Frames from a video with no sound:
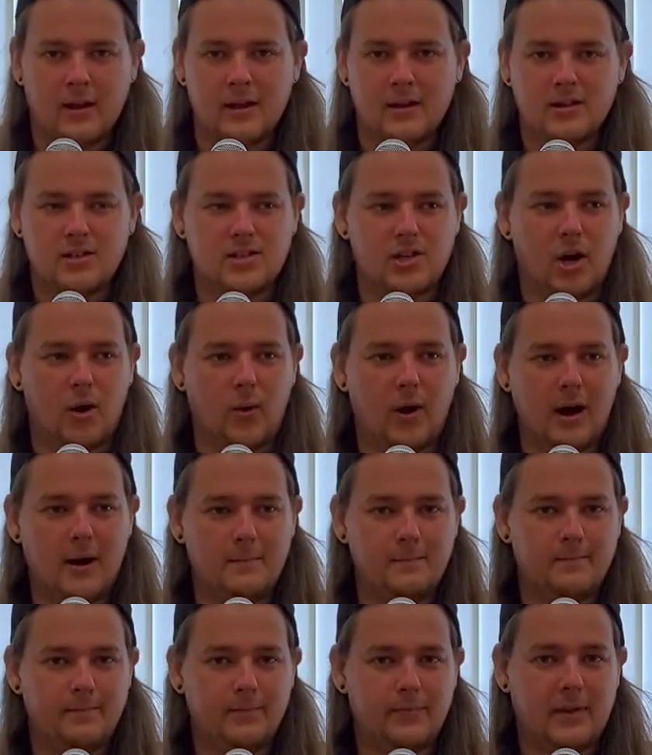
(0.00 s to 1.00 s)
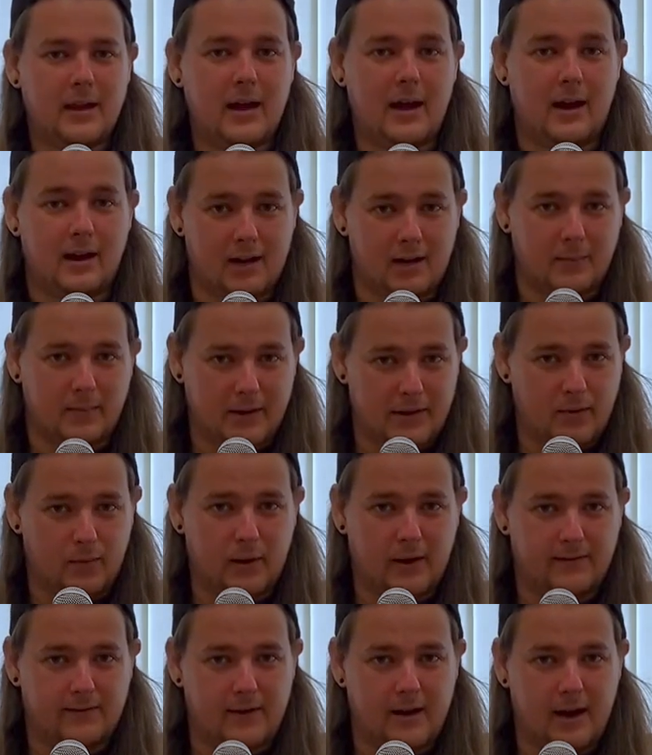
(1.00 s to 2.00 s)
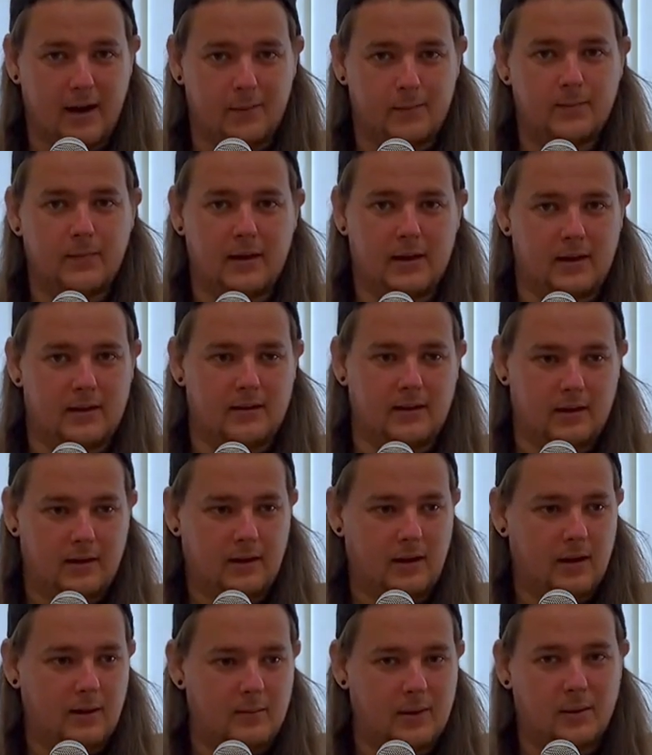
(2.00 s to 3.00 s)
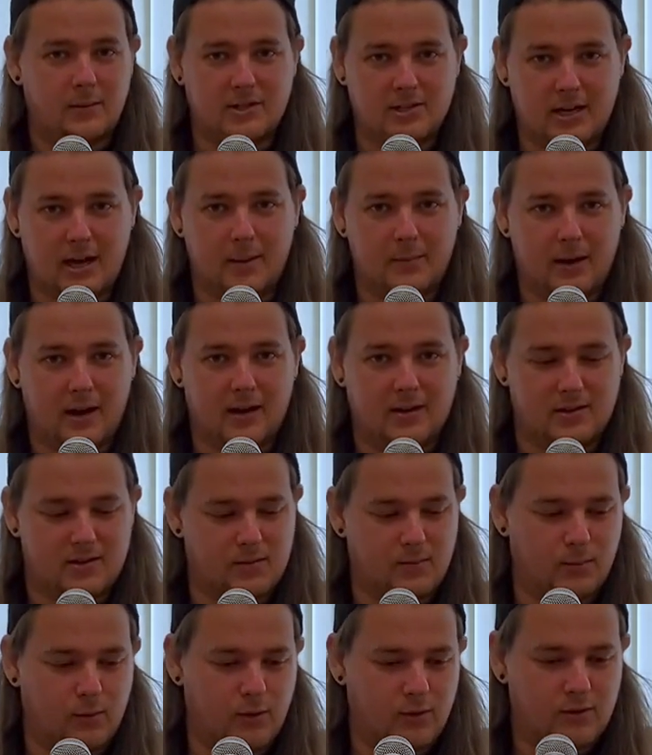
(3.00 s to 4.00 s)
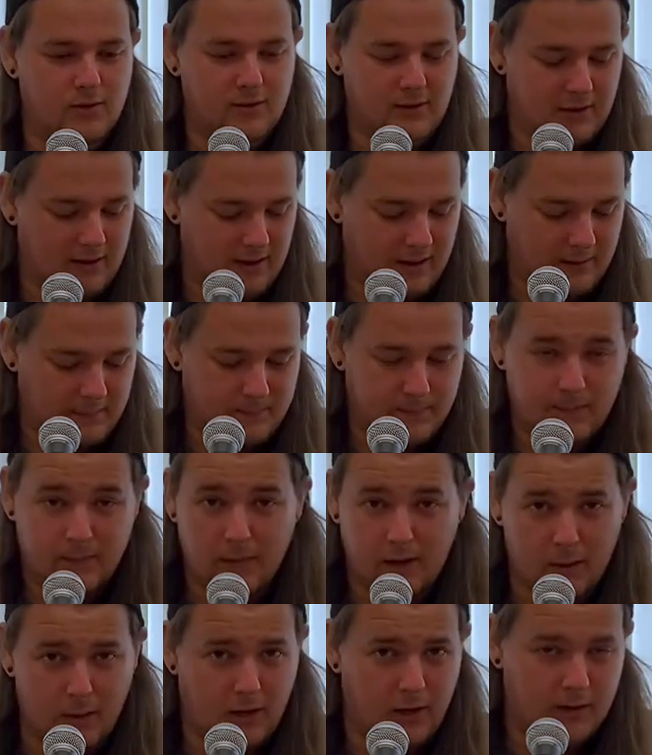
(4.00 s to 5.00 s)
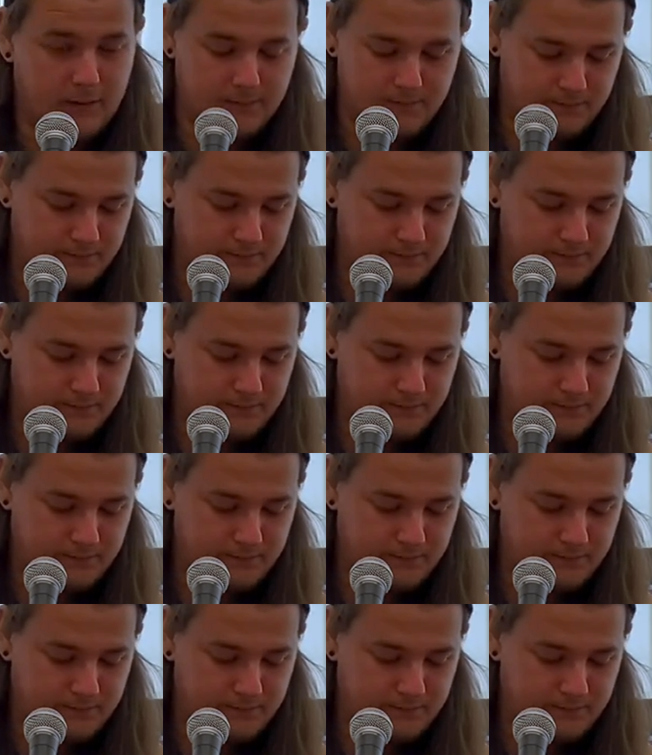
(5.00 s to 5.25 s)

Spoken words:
So I'm going to play the riff now, and then maybe chat about it some more. Here we go.